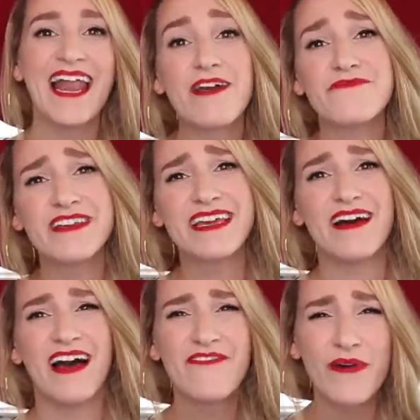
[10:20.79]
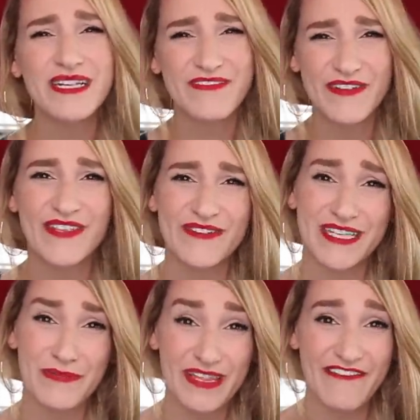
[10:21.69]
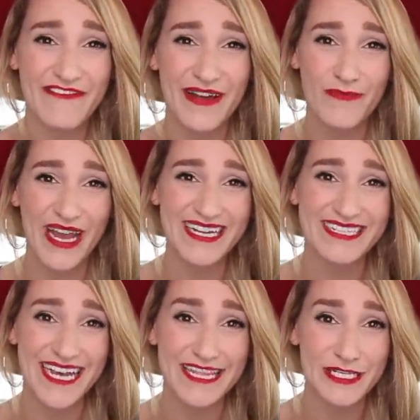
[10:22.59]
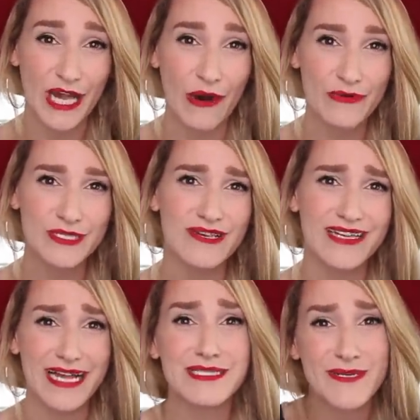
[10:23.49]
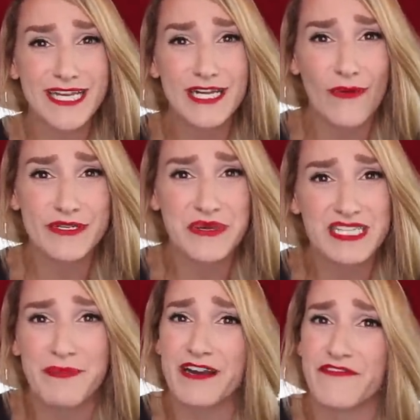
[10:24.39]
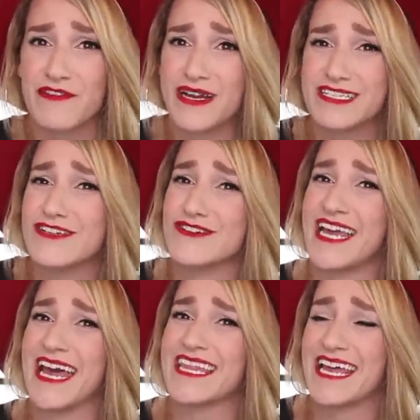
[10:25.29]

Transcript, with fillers: And I've always viewed those as a really fun way to set the tone. So guests really know what to expect for the rest of your day.